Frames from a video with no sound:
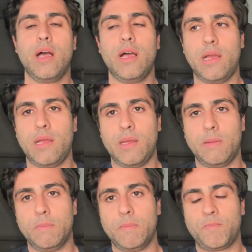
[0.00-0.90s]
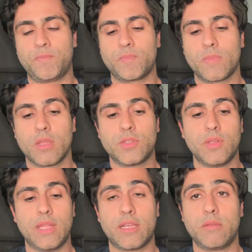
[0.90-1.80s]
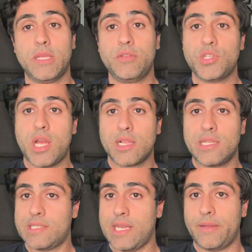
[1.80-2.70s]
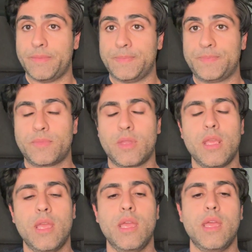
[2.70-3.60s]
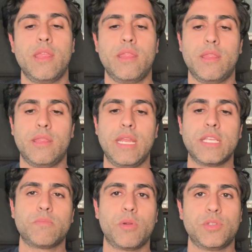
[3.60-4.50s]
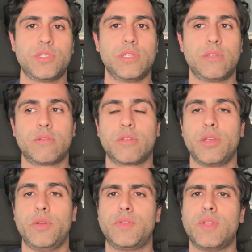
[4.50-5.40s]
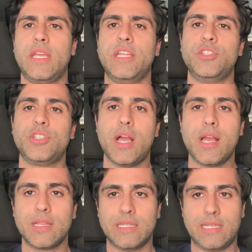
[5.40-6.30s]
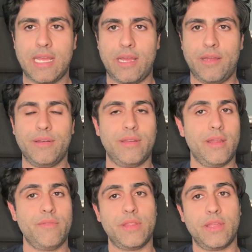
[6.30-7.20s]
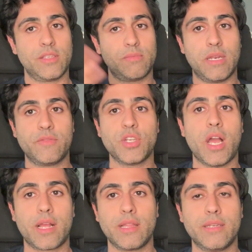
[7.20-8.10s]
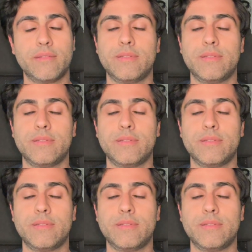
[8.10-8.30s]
So that could be Chocolate Town. The next person goes, in Chocolate Town, everything is made of chocolate.